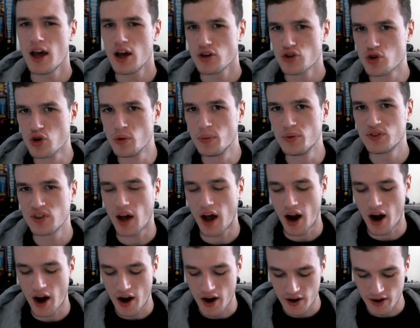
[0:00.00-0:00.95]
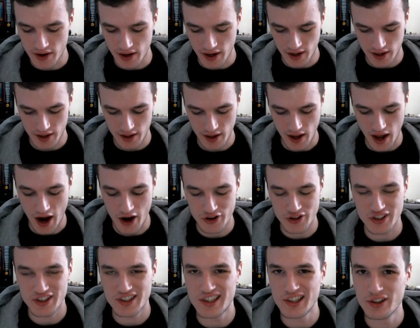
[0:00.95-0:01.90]
troops are
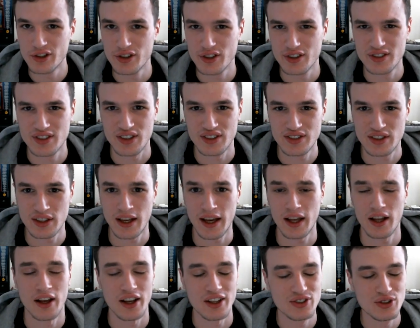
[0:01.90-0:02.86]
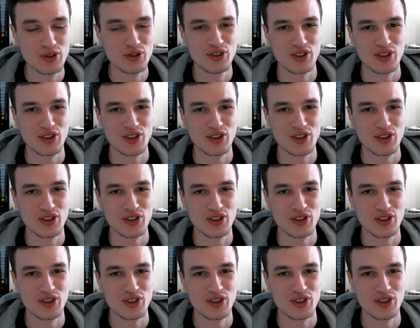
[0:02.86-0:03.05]
the key to